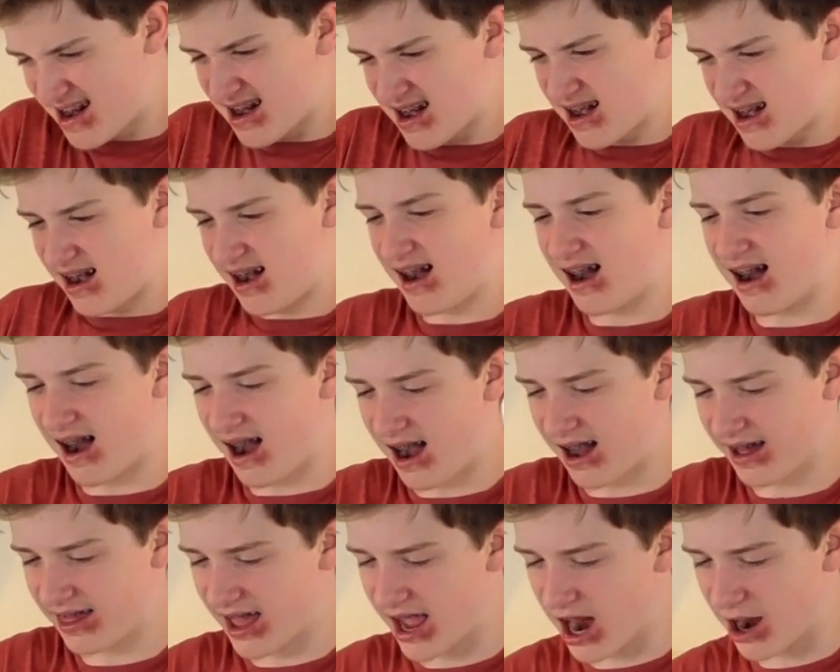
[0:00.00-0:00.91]
Oh,
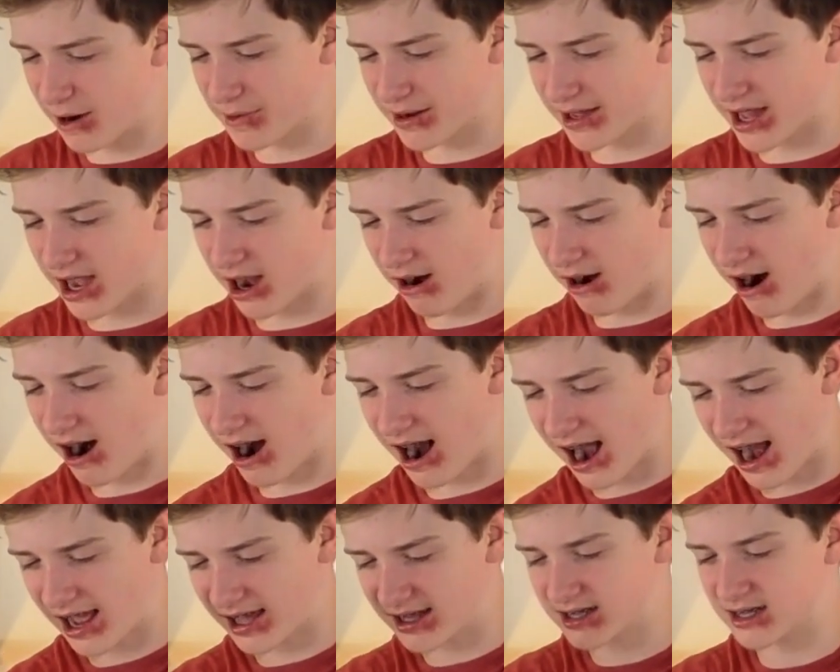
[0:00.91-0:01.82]
there we go. All
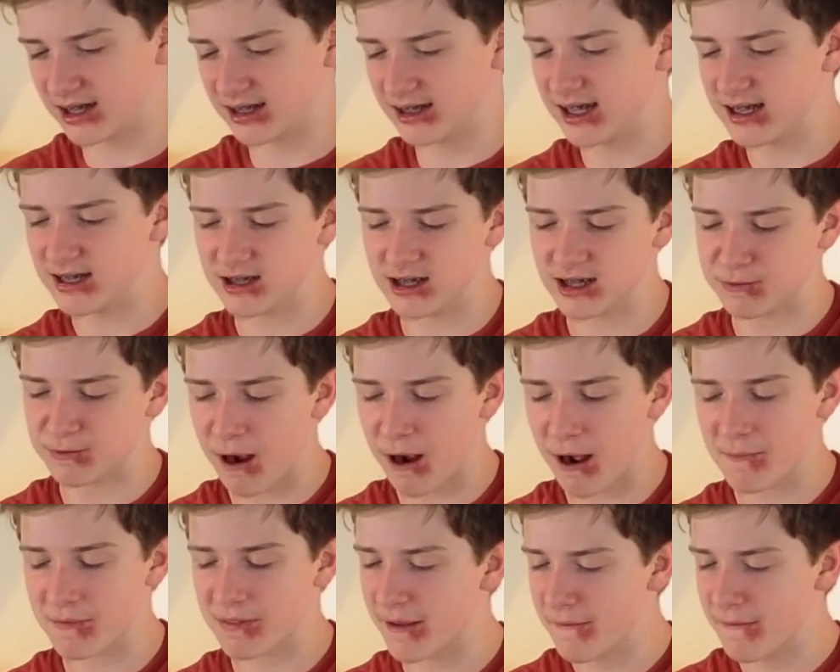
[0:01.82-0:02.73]
right, so let's just pop.